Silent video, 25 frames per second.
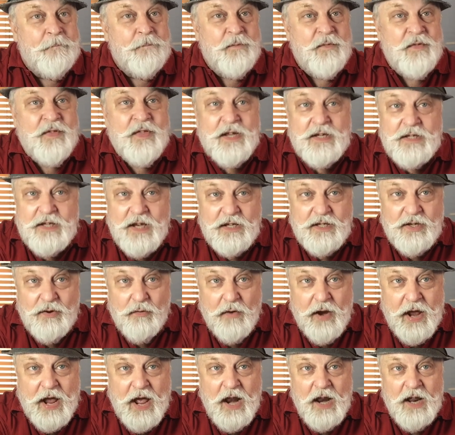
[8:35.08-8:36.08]
This is the
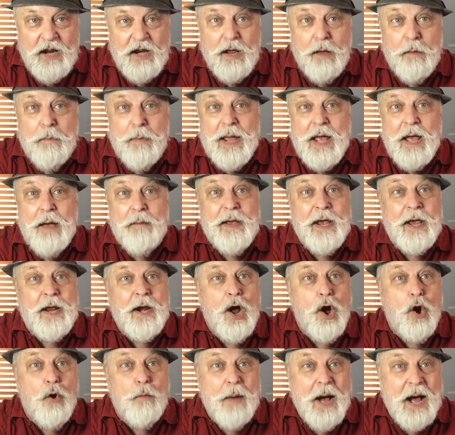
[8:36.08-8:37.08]
reality of becoming an
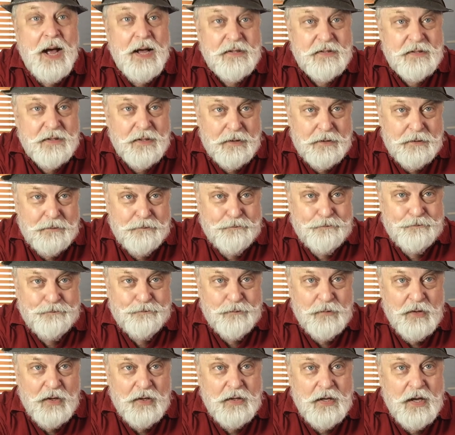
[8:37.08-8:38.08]
old bastard.
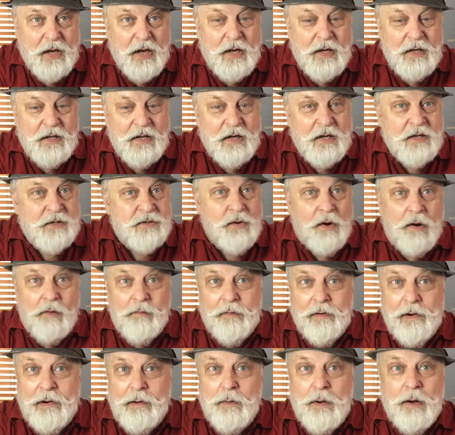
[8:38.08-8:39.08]
Okay? It's all
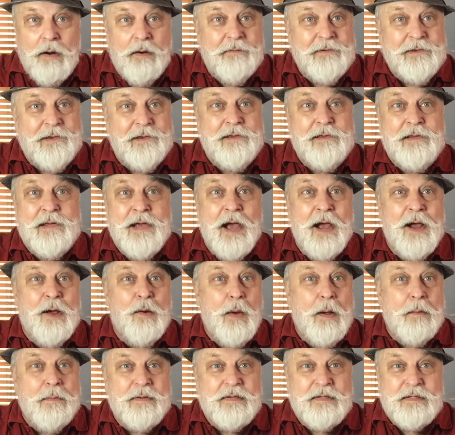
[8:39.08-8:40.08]
very well for you young
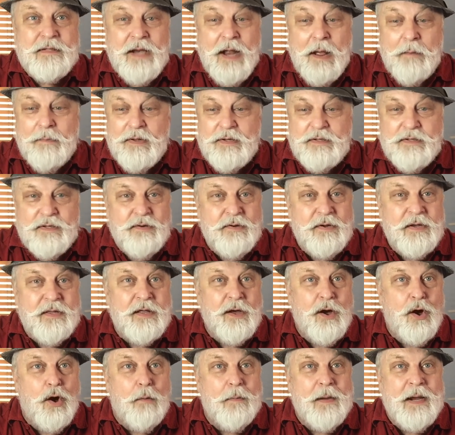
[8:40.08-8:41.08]
whippersnappers doing
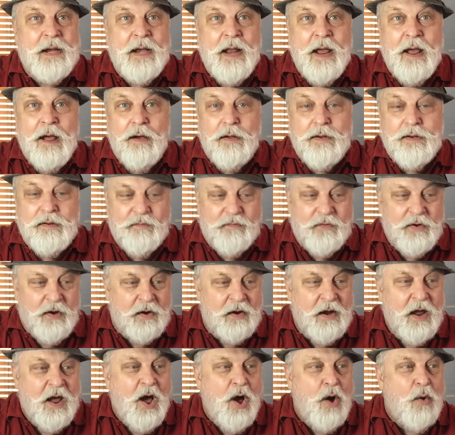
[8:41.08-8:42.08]
the hobby now, and you've
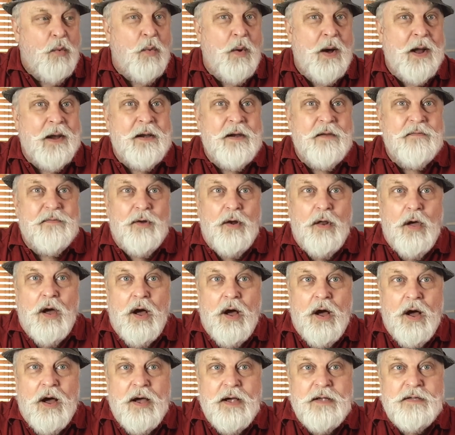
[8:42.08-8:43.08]
got wonderful
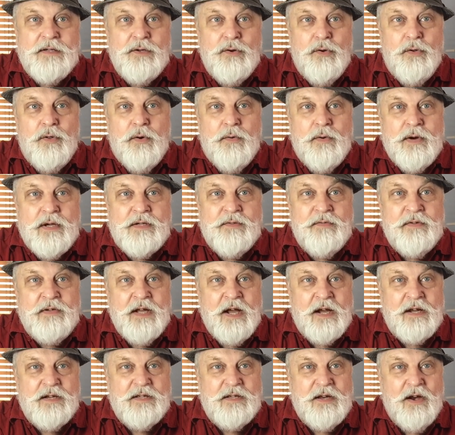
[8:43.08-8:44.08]
eyes and all the rest of
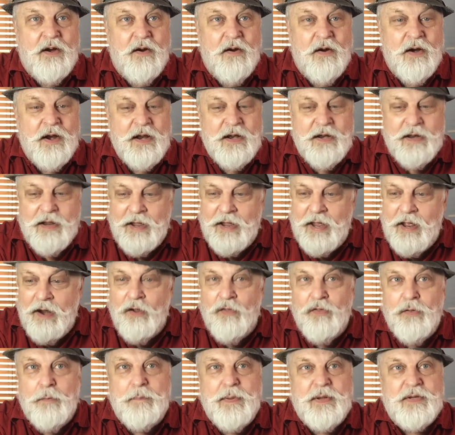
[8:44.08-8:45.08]
dexterity, and you can get
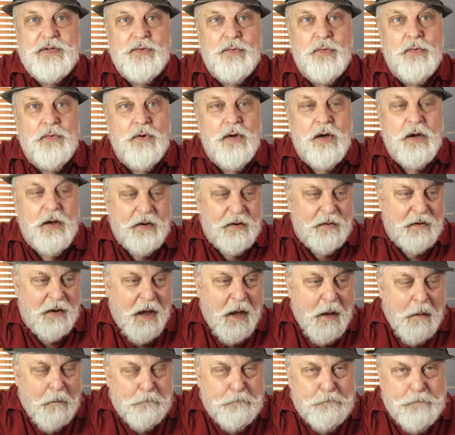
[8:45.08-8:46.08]
on the piss all night and
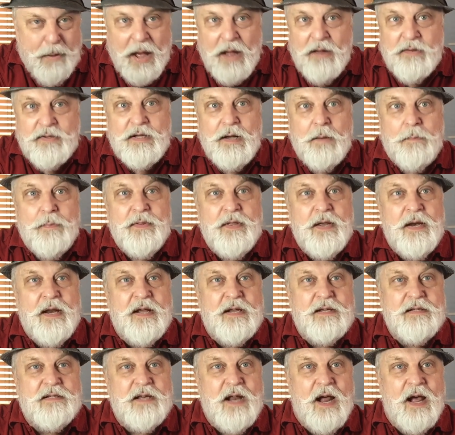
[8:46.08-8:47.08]
bounce up in the
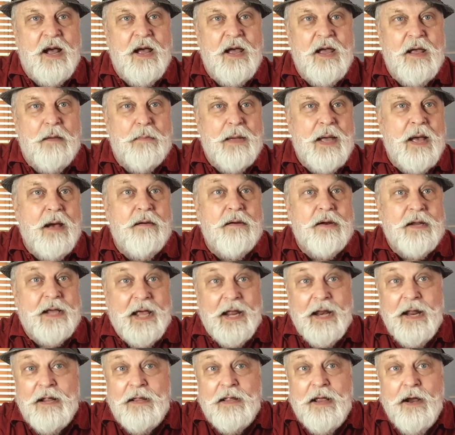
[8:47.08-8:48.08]
next day and be able to
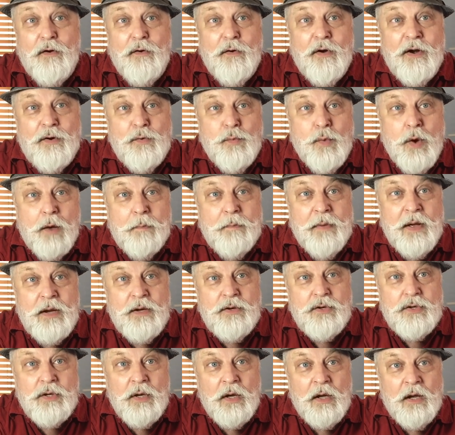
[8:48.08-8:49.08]
get in there and the
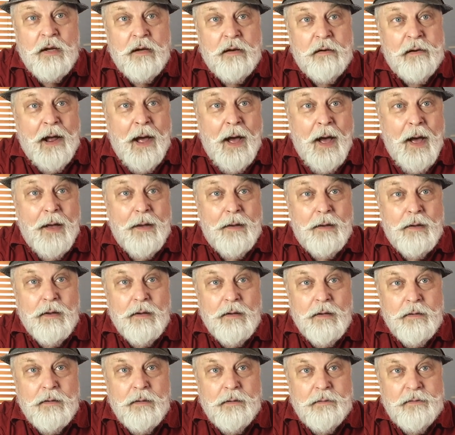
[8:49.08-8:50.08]
workbench. No!
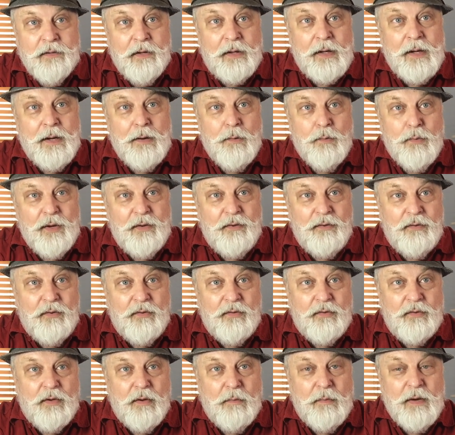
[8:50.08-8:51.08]
Gee,
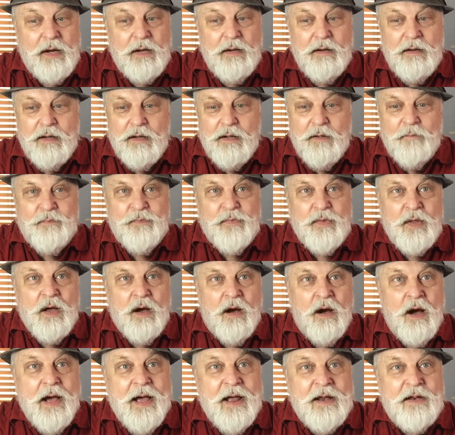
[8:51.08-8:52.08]
whiskers. I mean,
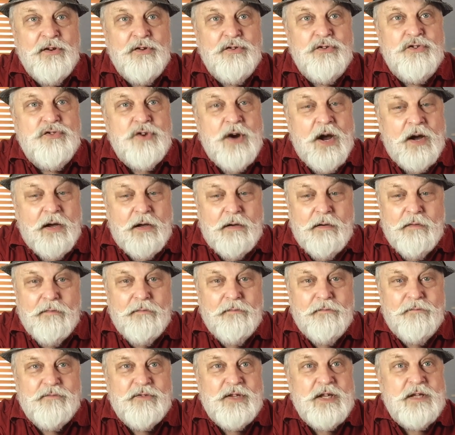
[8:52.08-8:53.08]
I hadn't drunk
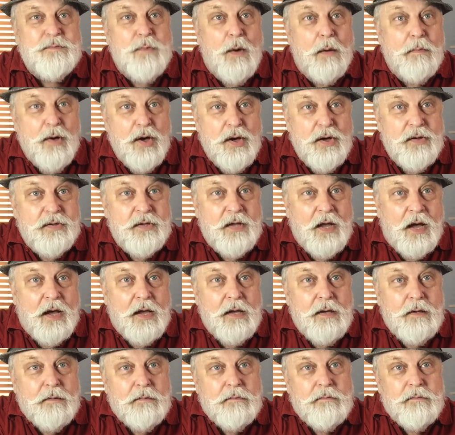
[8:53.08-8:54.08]
since my
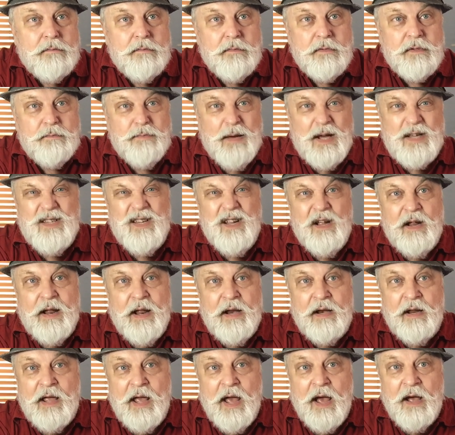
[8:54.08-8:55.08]
birthday. Basically, I
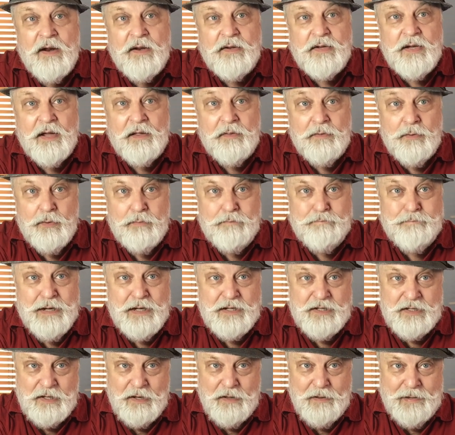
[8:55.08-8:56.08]
had a gout attack and thought I
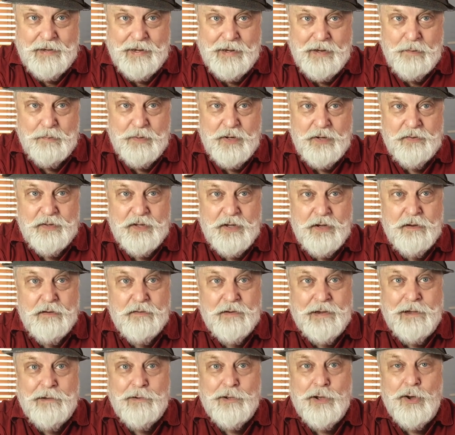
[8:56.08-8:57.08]
better slow down a bit on the
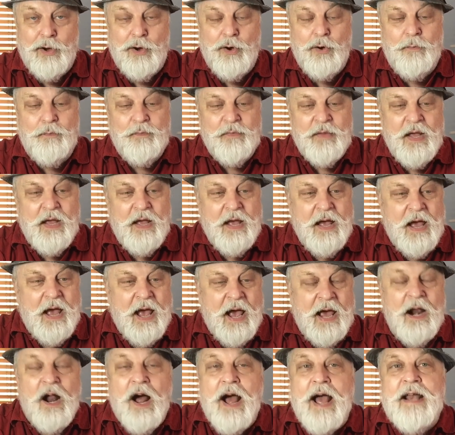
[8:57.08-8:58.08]
old alcohol.
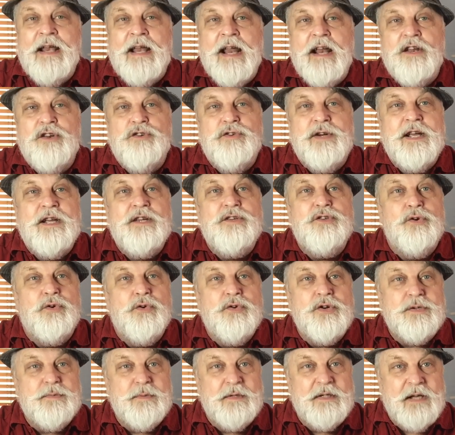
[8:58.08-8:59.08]
And I hadn't had a drink until
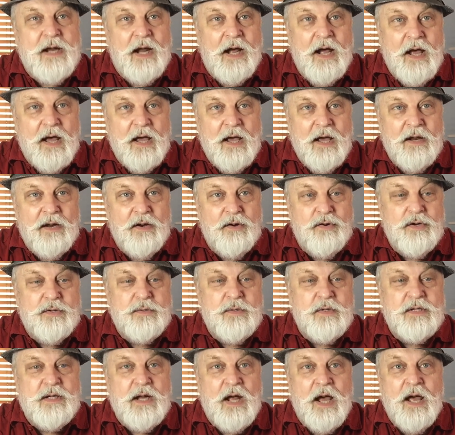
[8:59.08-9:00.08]
Christmas Day. And on
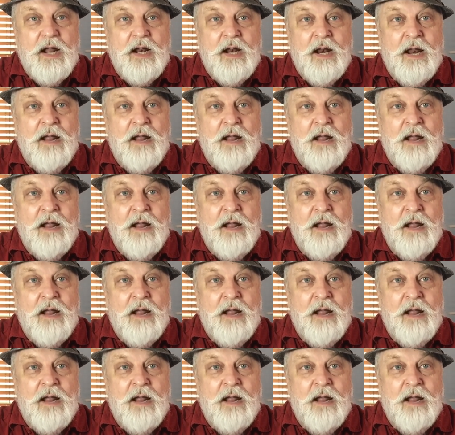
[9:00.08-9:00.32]
Christmas Day, I had a